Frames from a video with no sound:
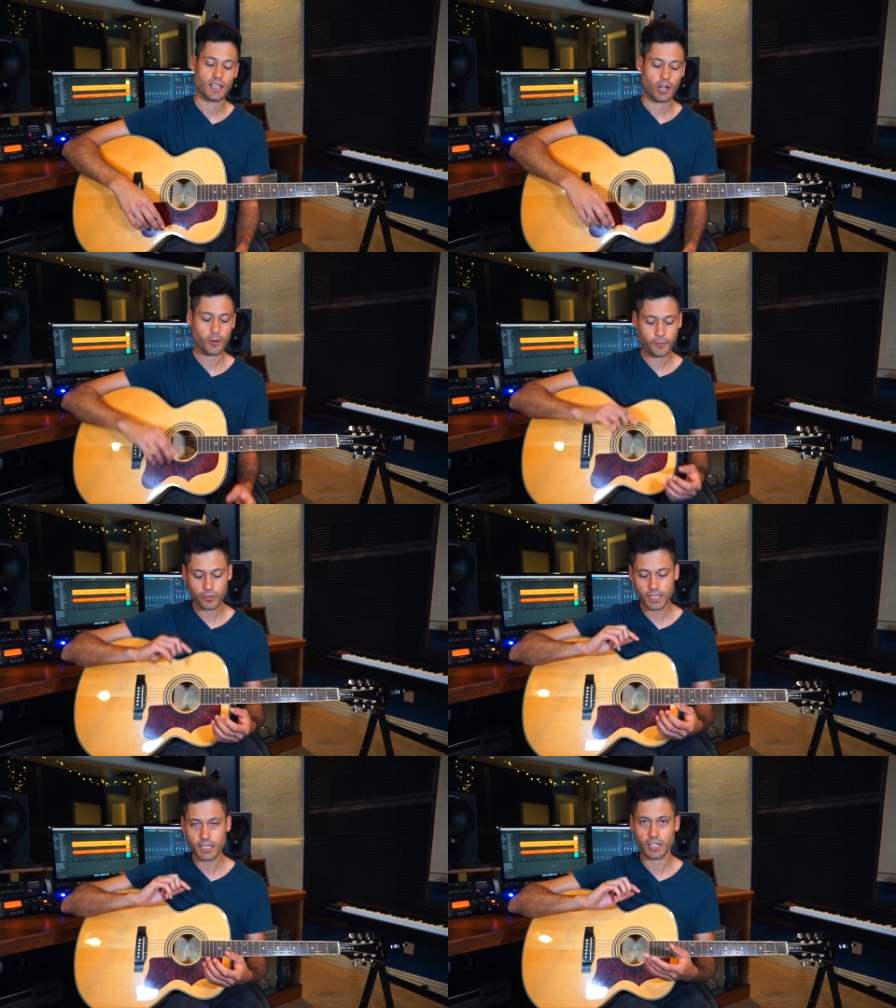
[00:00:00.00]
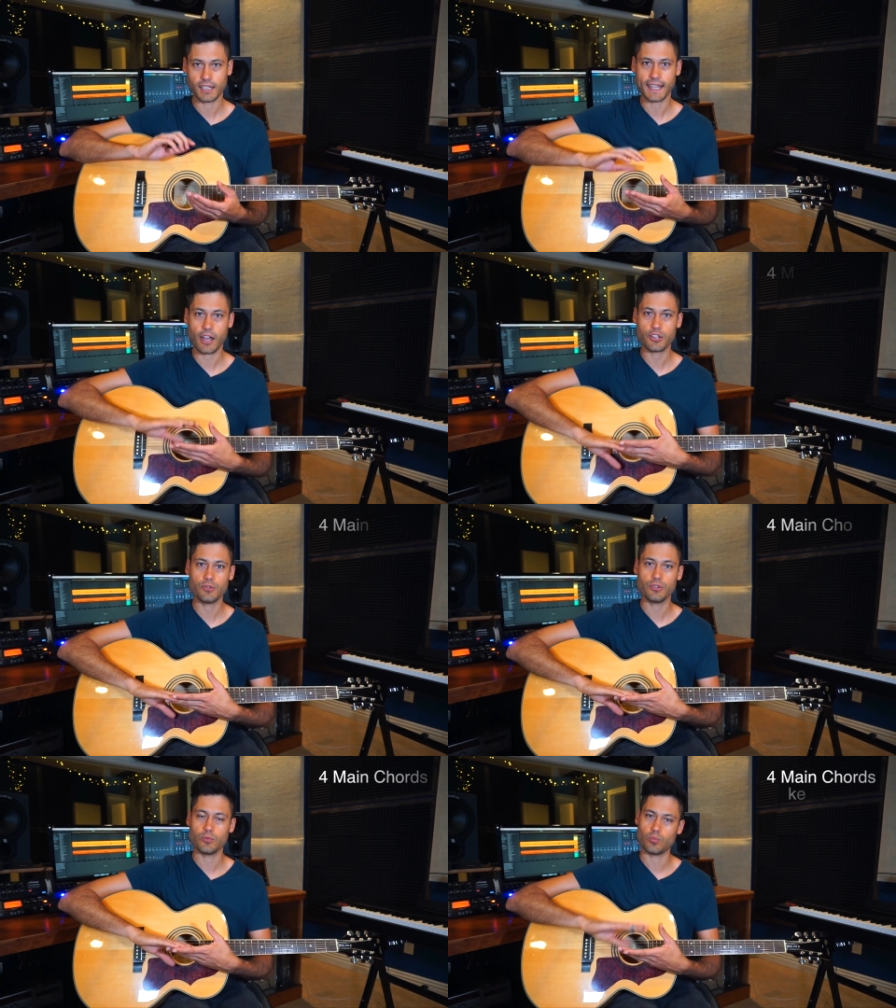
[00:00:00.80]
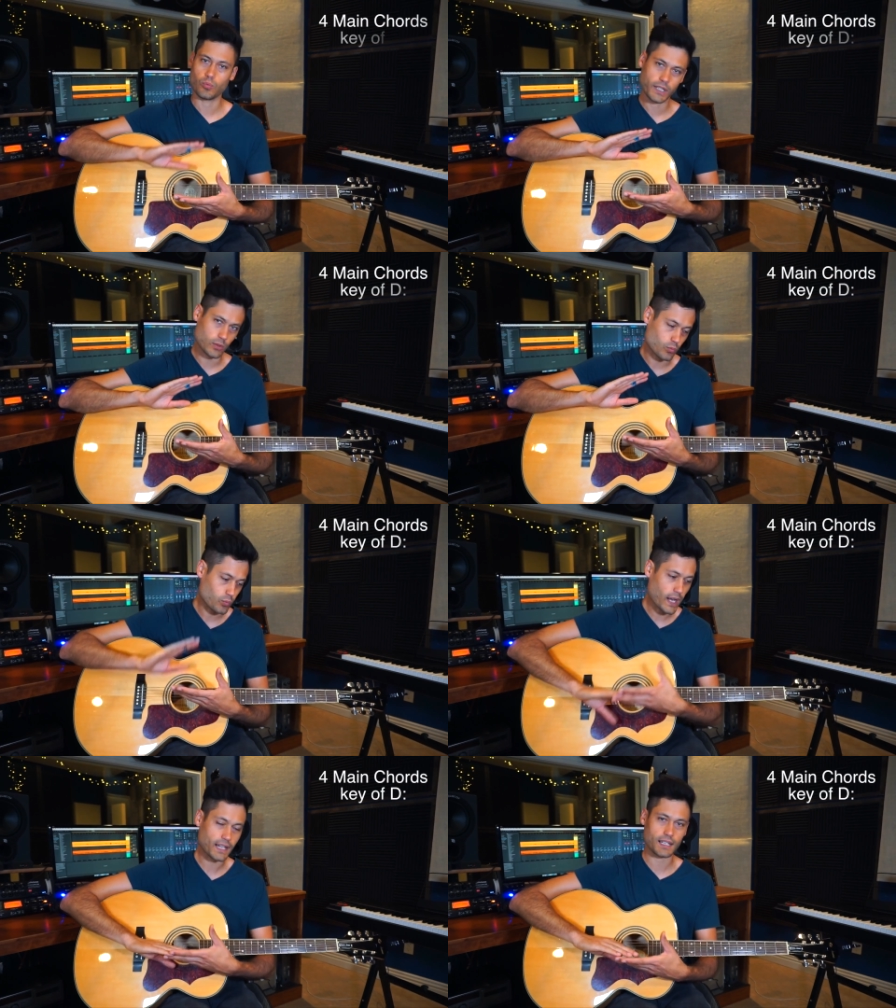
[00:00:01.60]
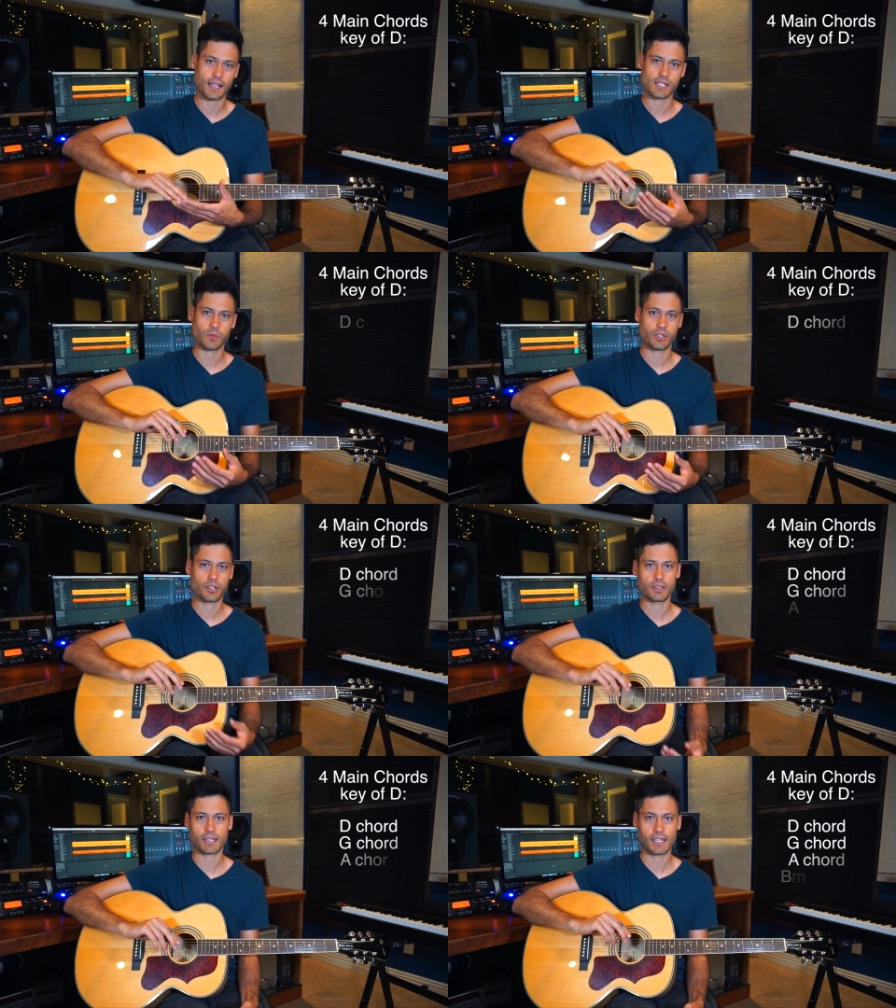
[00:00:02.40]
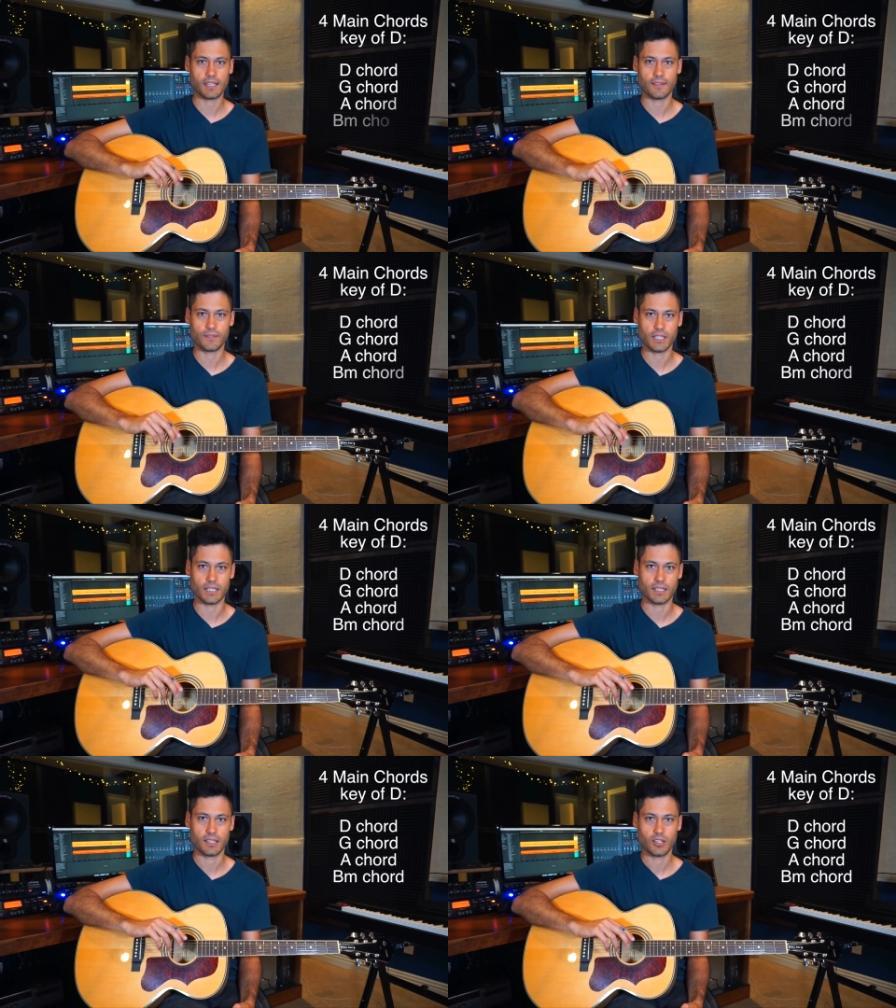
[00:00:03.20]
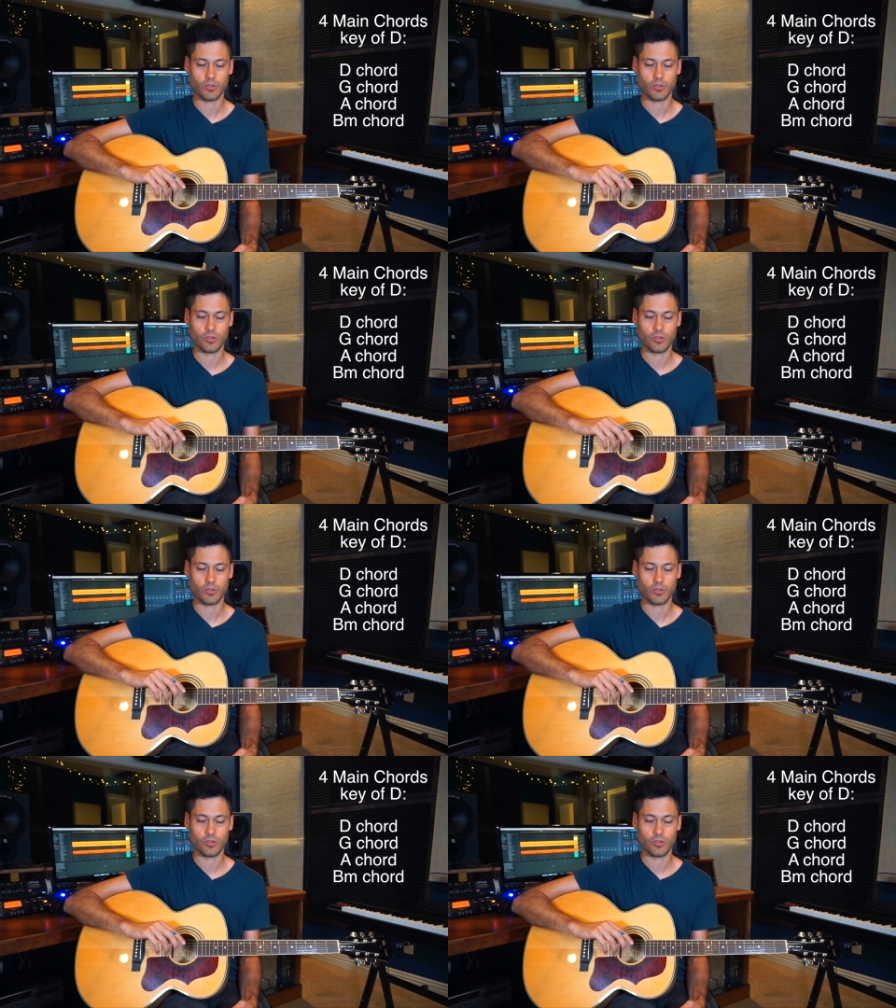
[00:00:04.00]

Hopefully now you can recognize when you're in the key of D.